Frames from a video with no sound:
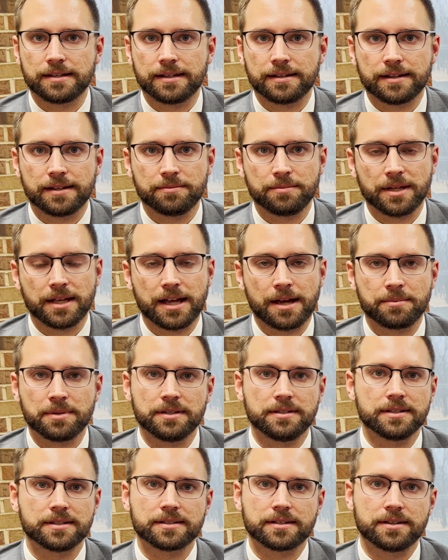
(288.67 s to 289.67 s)
and I'd be happy to
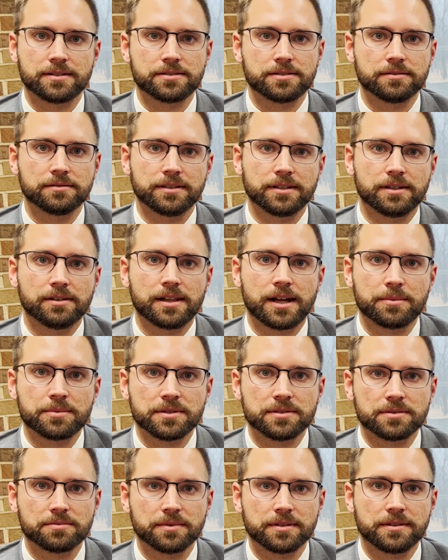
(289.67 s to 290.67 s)
discuss your legal
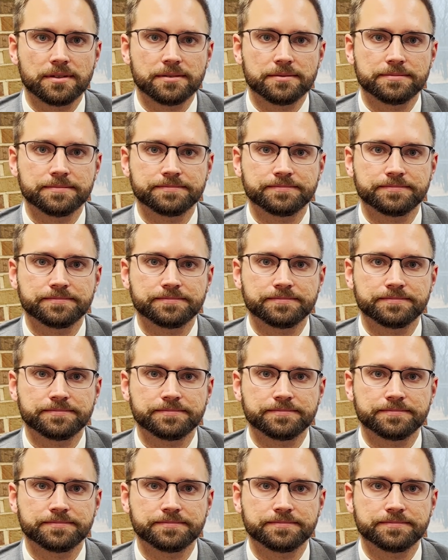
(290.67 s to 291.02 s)
options with you.